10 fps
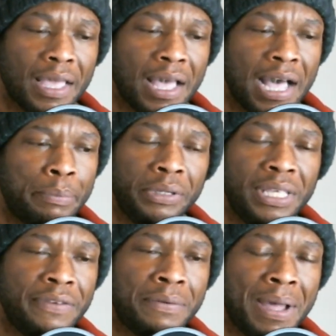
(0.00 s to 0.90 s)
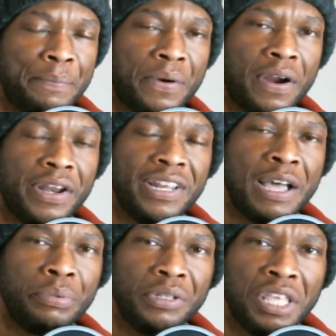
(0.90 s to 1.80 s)
I believe in my party, and I
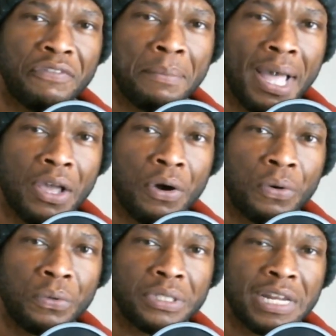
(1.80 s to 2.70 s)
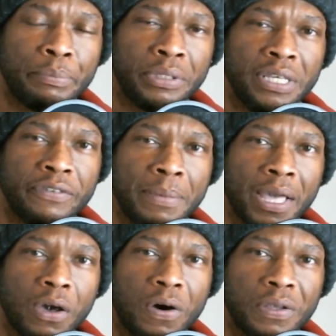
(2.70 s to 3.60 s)
believe in my goal, and I believe in my
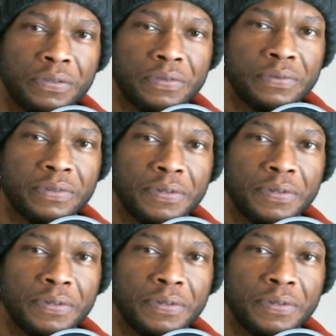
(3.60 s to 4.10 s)
cause.